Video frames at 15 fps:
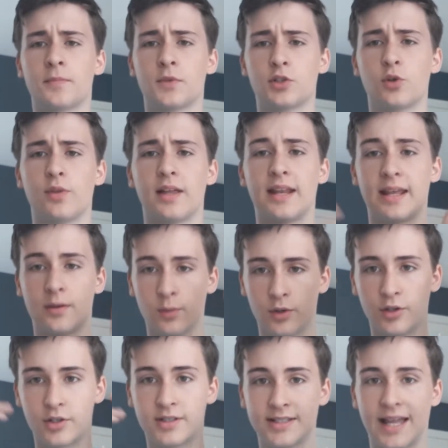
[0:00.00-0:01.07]
so that it
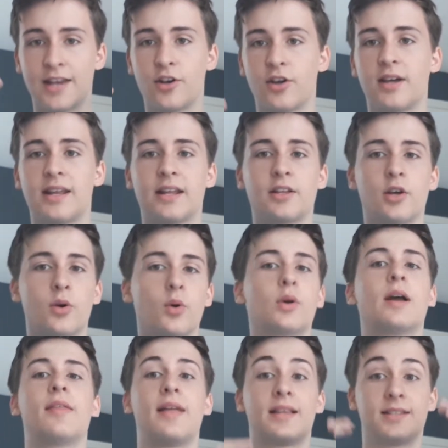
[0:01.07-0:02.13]
would stand out and I'd go,
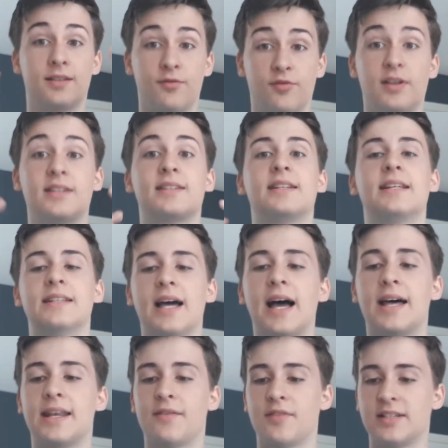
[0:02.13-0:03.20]
okay, that's the phrase I need to
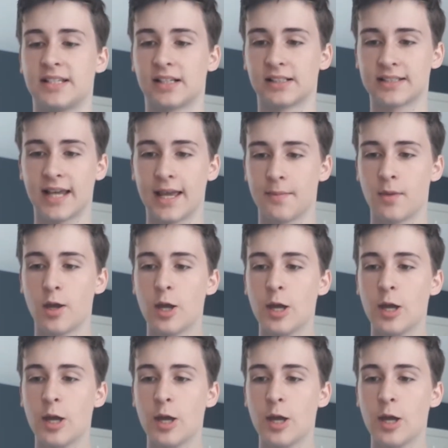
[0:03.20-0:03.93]
add every single time.